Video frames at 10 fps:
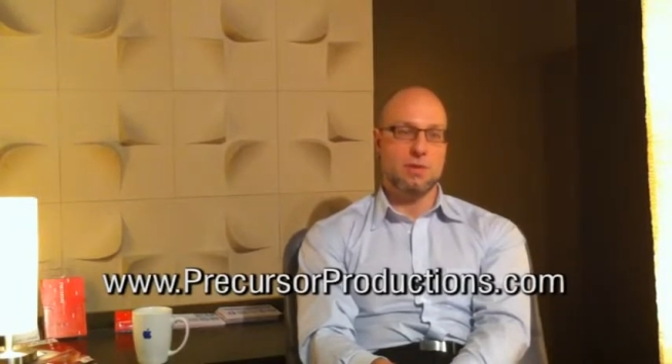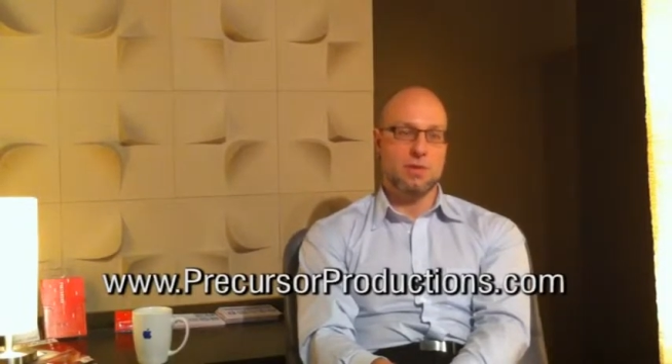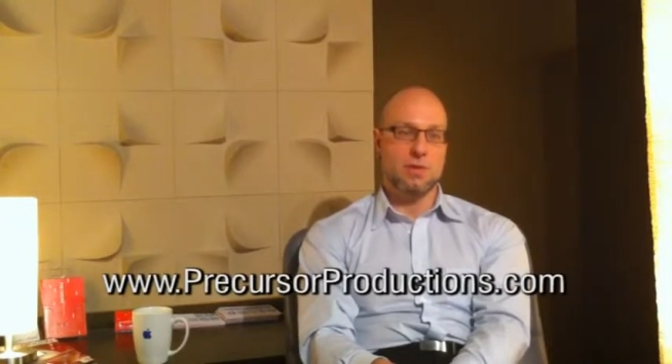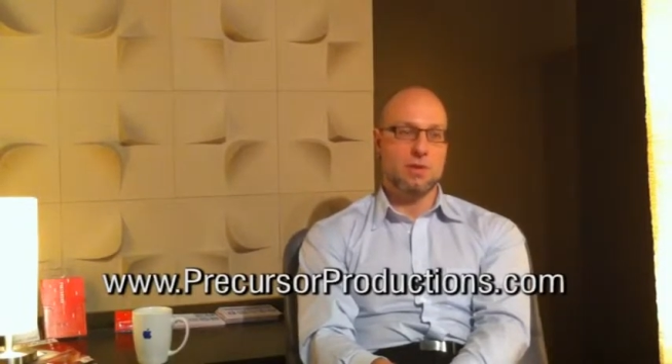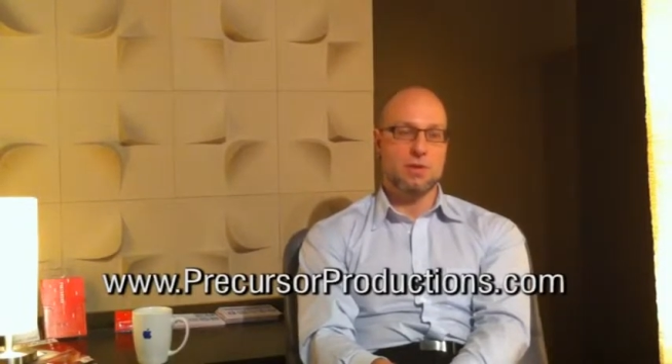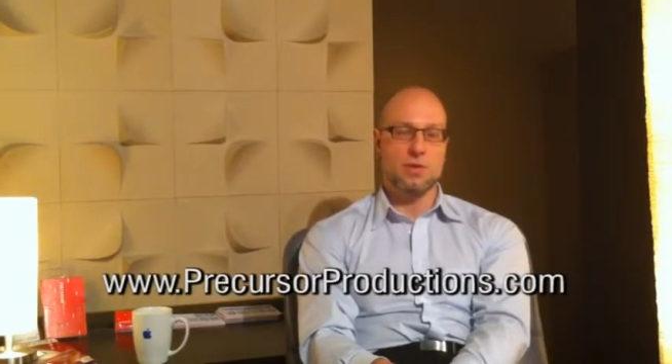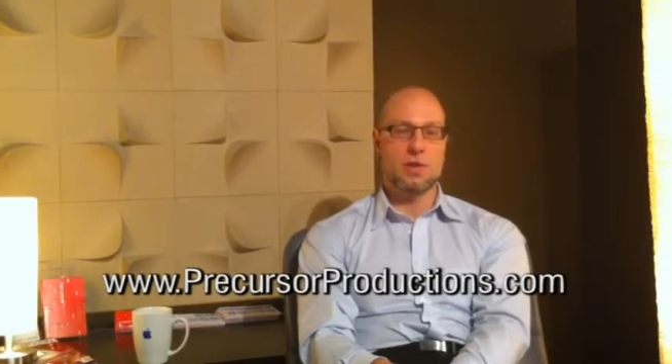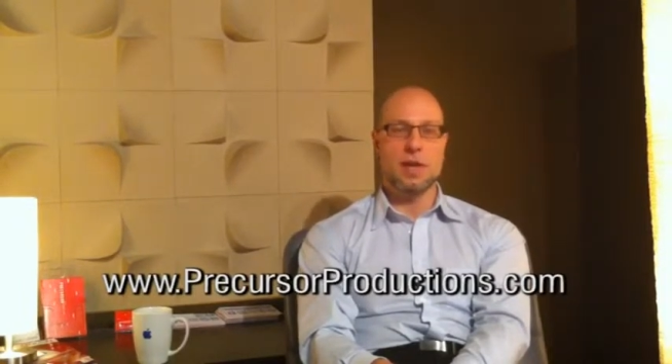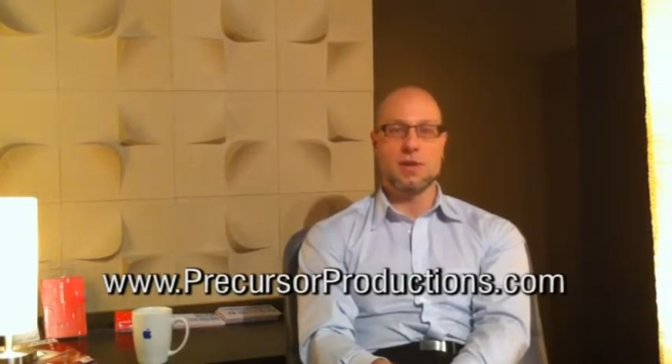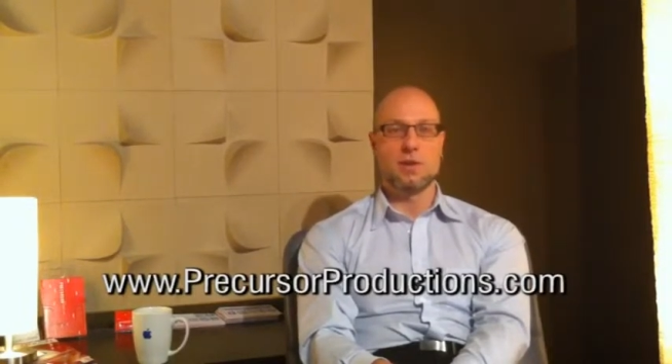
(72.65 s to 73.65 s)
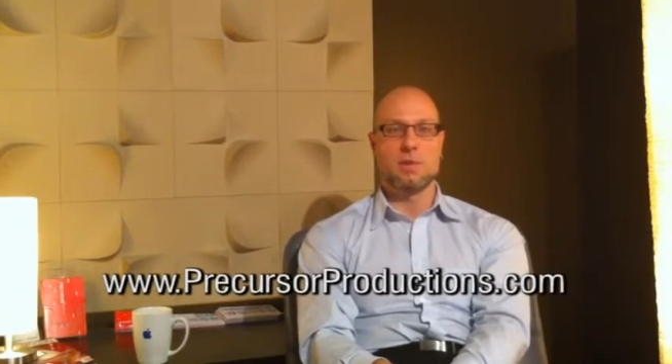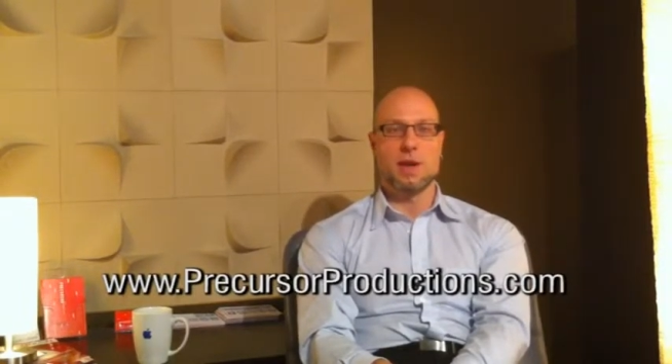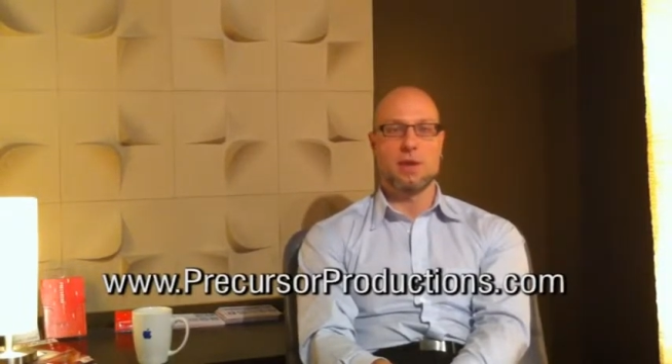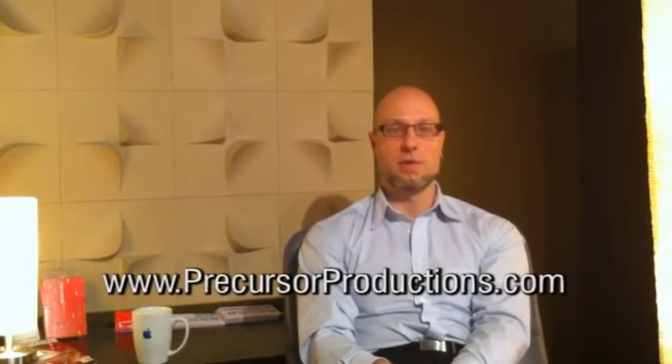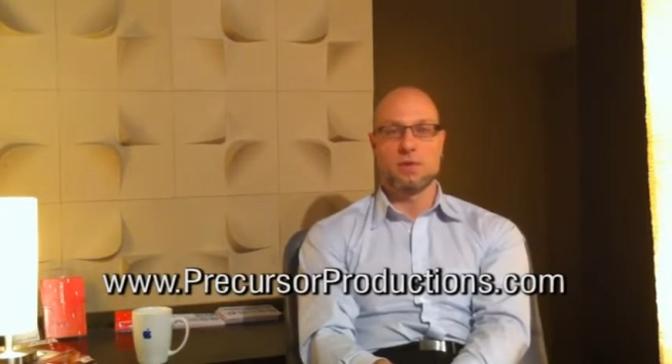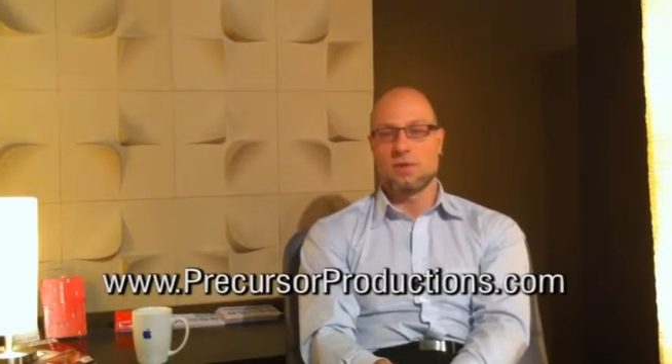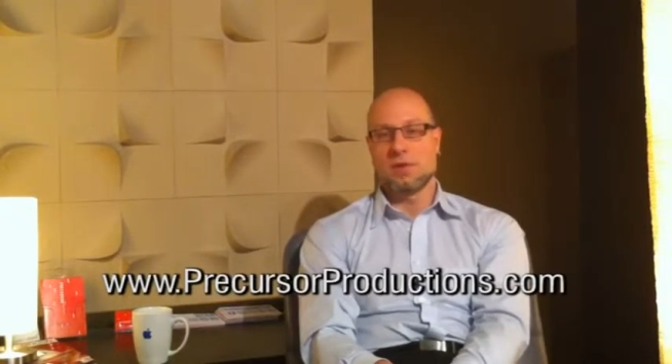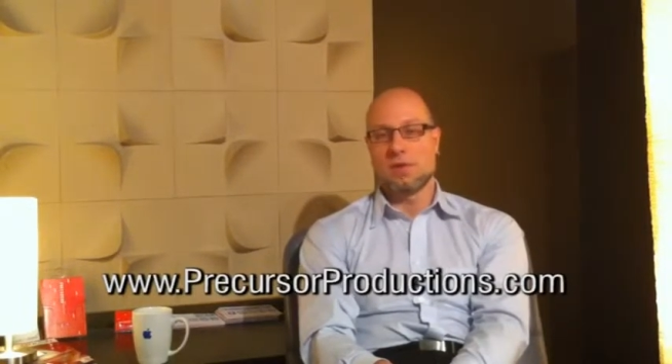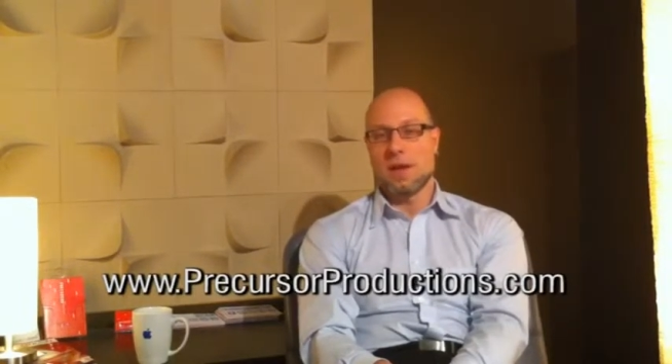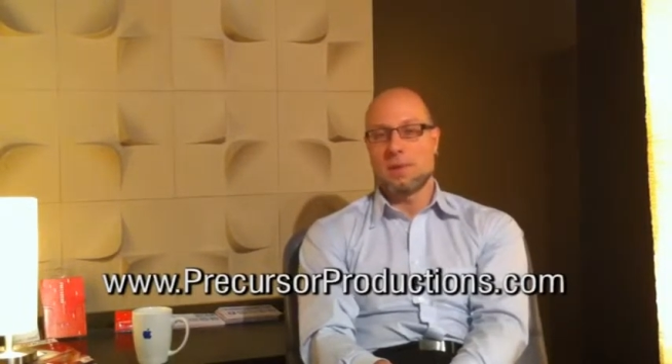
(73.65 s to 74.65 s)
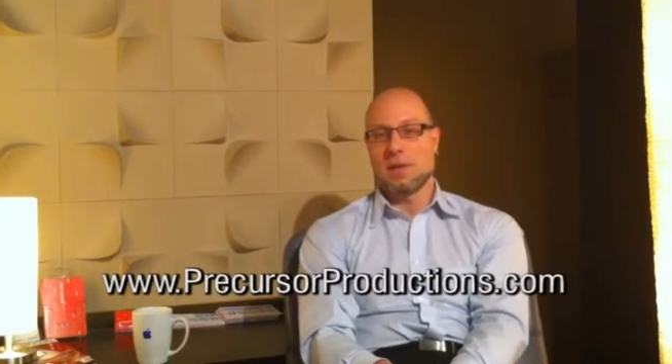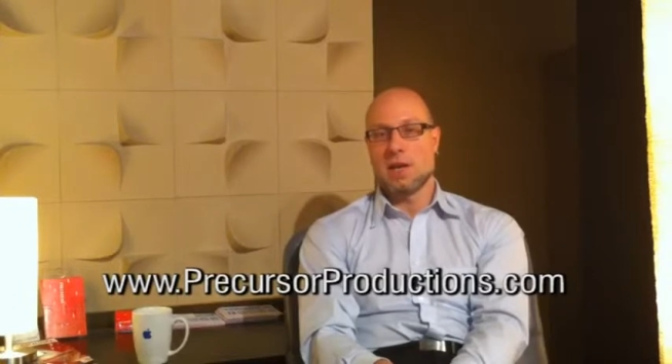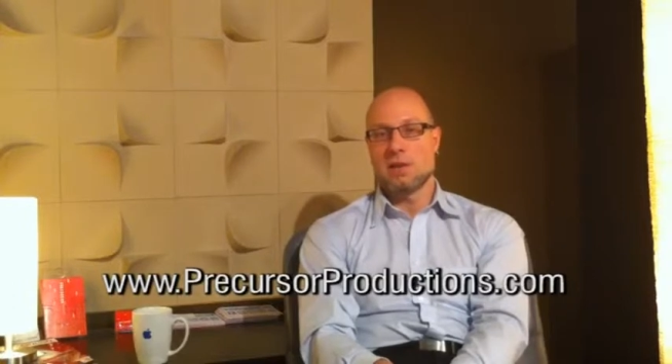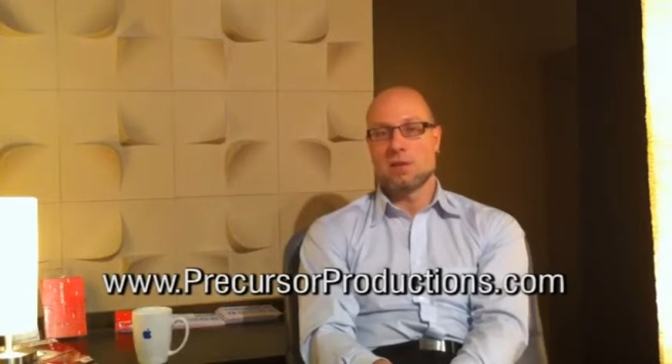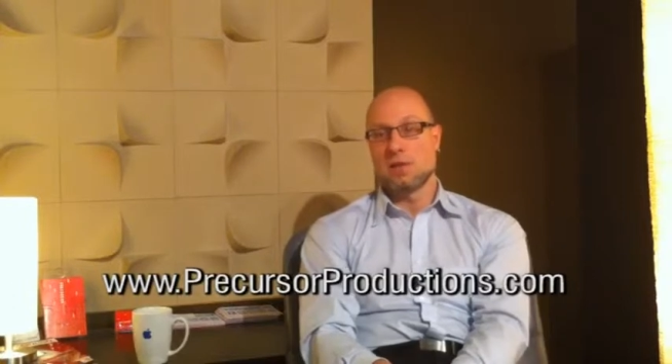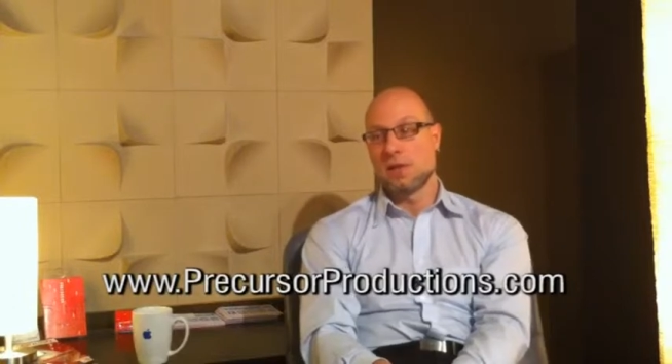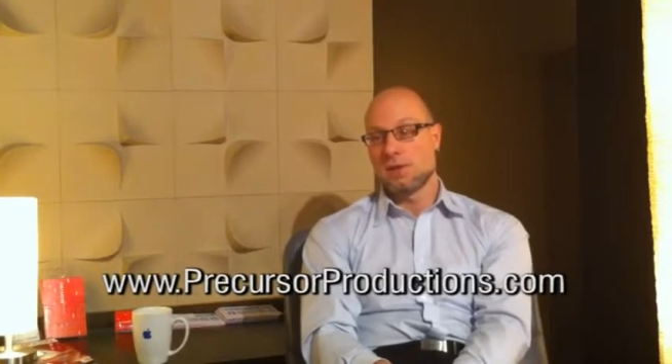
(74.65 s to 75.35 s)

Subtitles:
which is a whole selection of microphones for different applications.